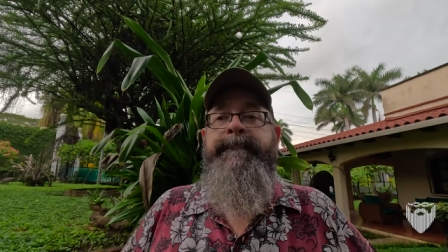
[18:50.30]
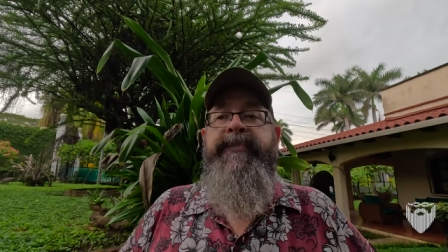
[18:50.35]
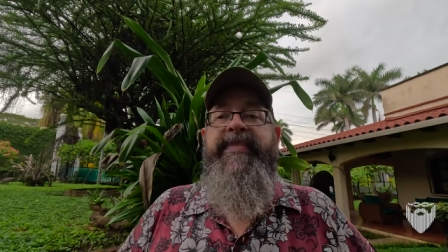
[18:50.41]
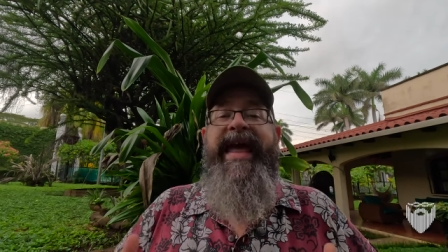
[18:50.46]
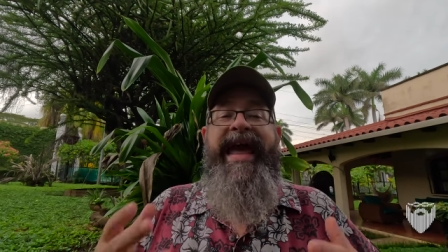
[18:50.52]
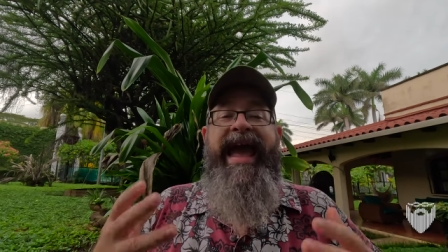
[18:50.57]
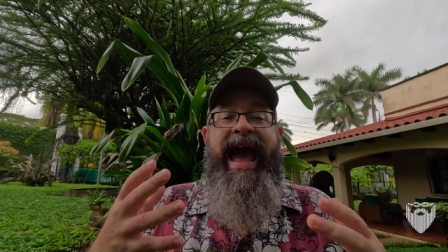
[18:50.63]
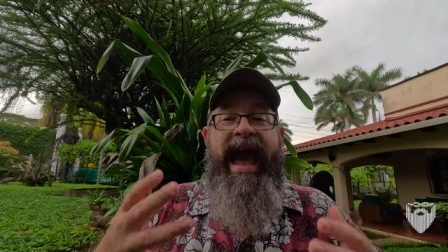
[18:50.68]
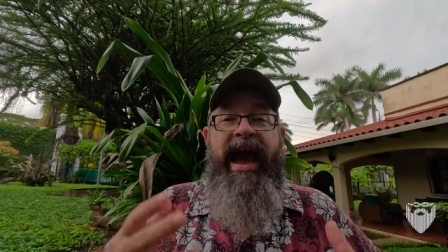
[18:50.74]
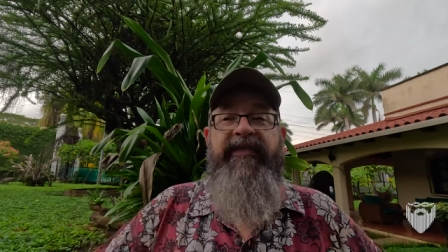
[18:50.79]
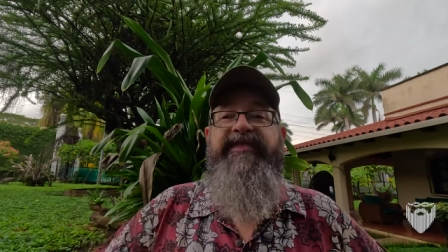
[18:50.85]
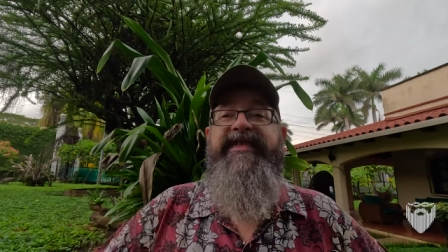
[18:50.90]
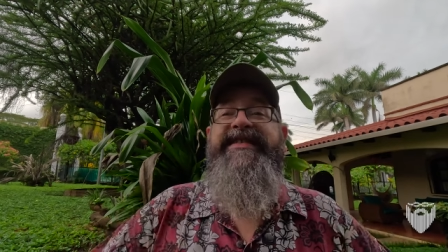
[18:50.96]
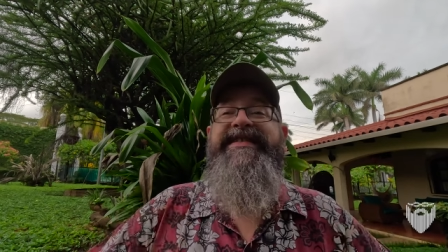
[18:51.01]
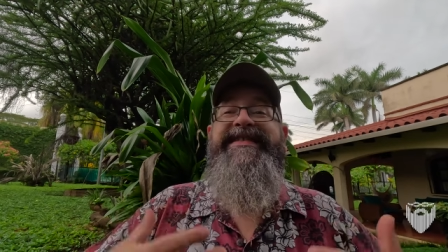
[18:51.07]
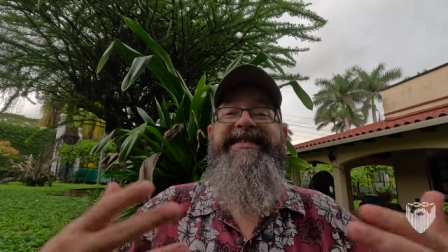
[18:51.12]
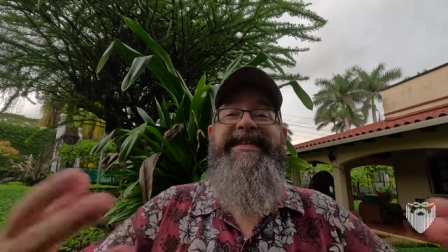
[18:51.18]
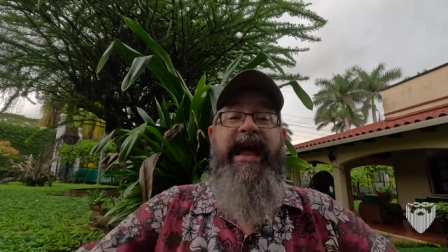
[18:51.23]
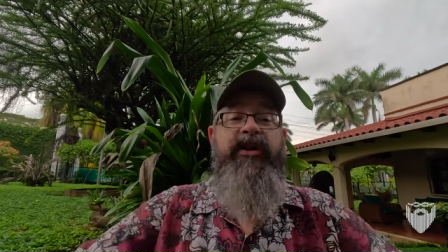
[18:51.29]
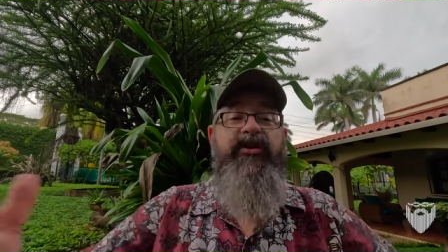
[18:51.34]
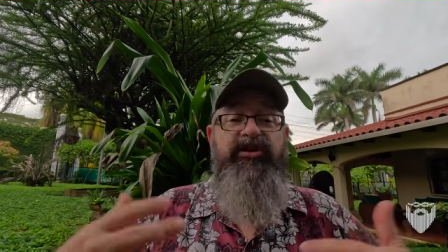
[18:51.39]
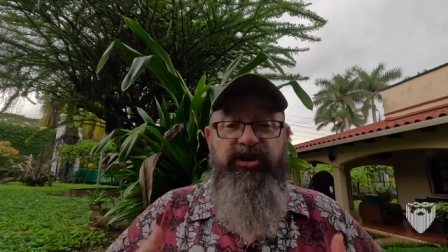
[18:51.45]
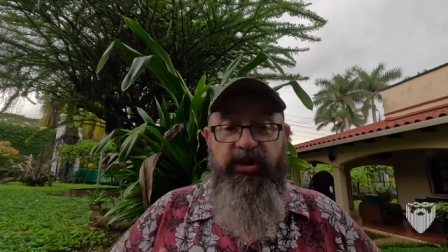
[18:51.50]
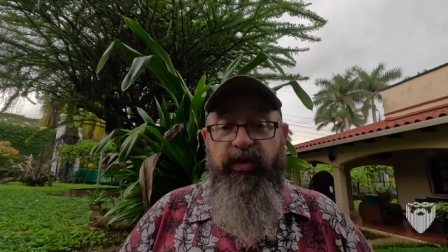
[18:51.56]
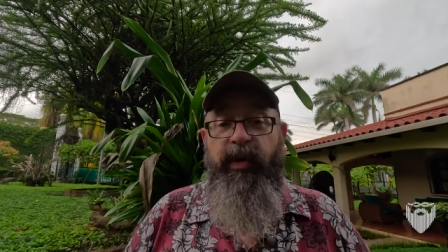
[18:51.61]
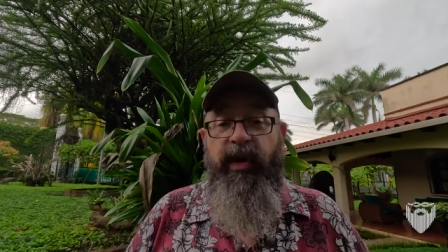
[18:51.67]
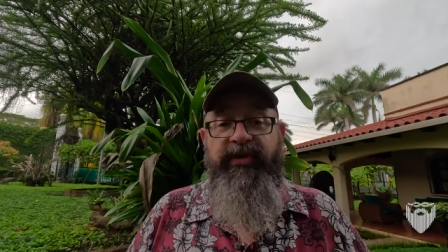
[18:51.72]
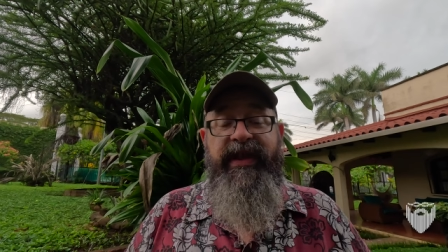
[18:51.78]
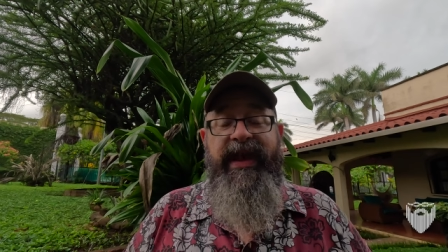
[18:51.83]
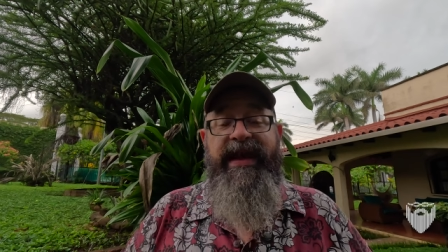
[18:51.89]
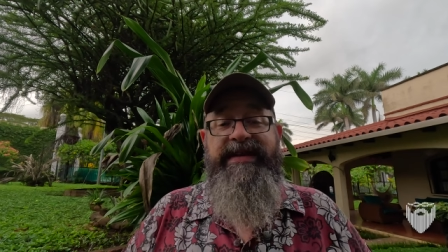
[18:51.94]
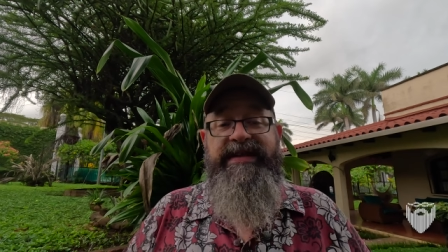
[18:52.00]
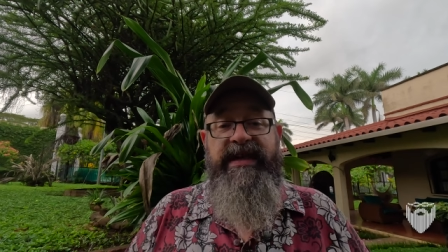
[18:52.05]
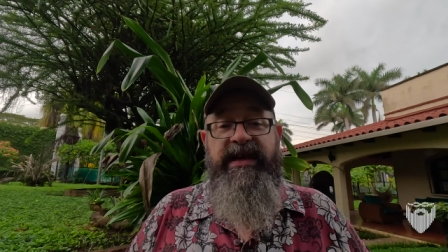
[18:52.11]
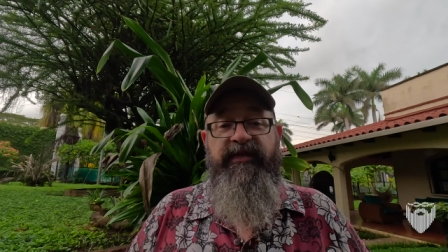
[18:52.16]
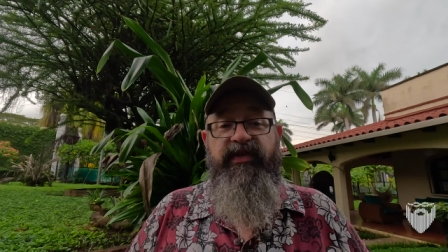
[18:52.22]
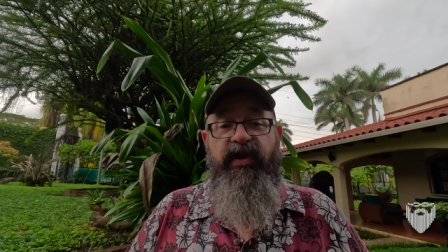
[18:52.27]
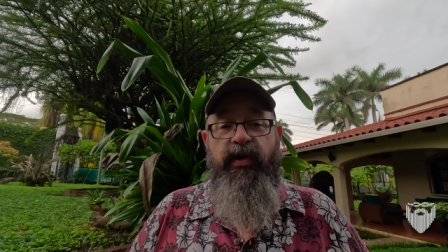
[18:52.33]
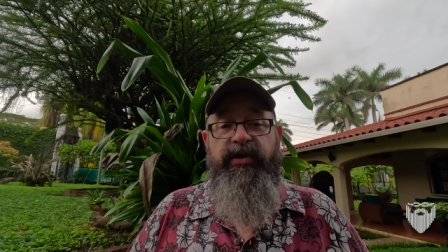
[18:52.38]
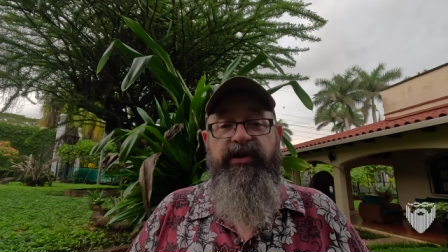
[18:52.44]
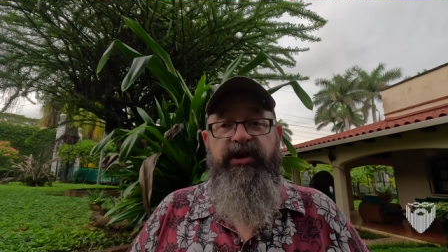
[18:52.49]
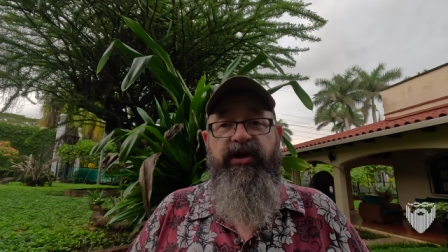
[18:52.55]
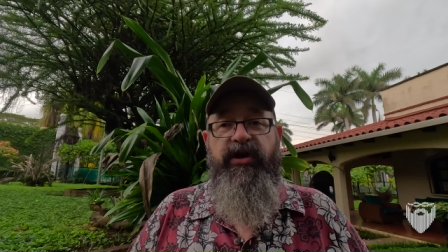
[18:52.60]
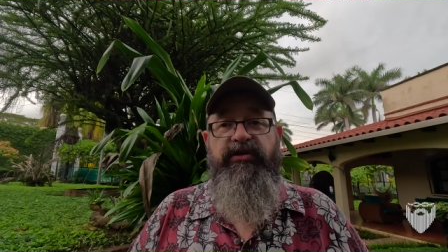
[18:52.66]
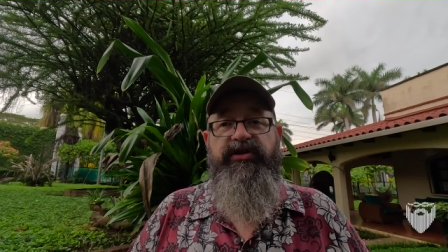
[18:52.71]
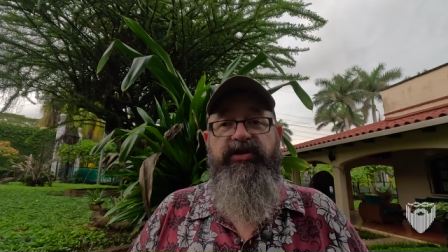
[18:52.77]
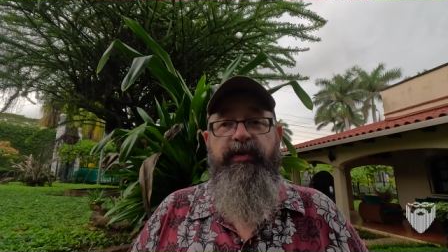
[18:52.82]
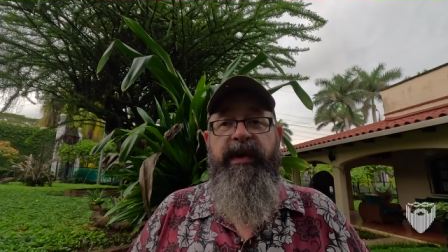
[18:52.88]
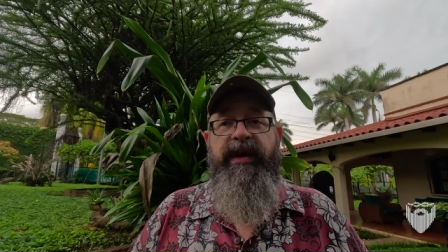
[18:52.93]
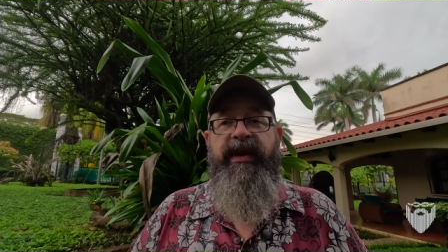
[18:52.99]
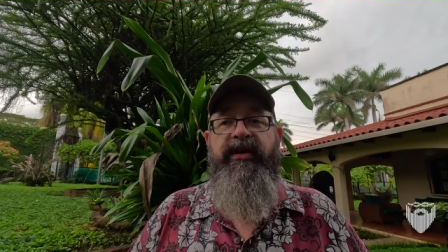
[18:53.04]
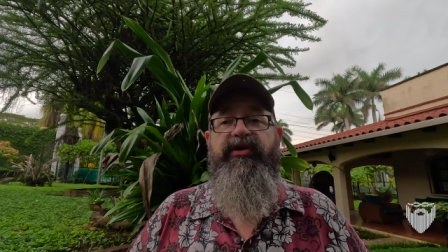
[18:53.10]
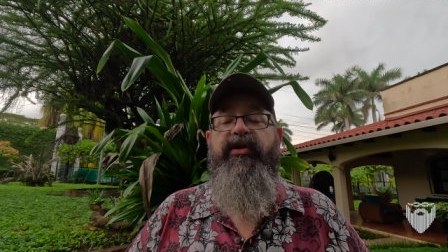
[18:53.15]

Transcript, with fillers: they have to sell you on the idea of going to Costa Rica.